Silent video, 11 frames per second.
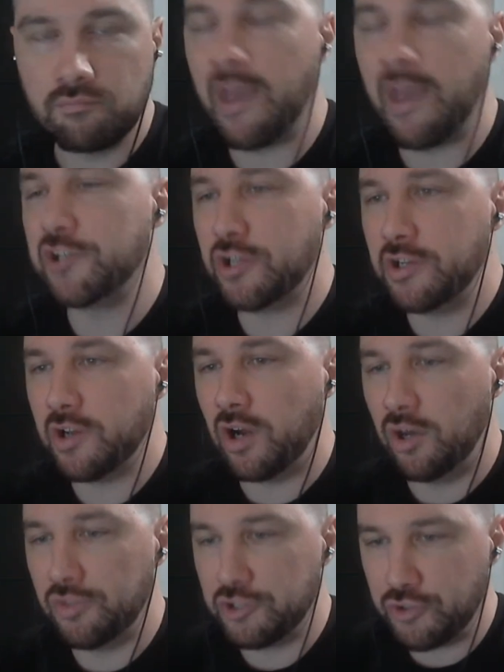mentioned
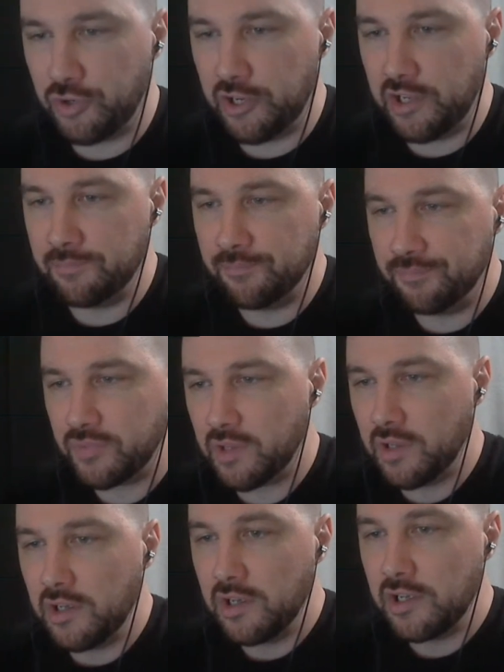on the stream
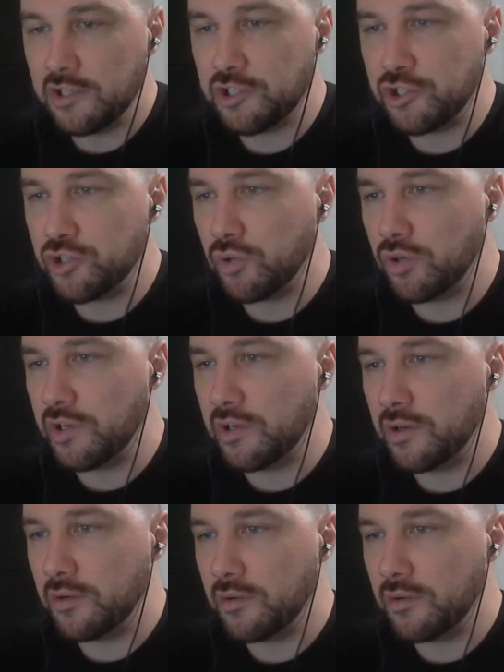is to join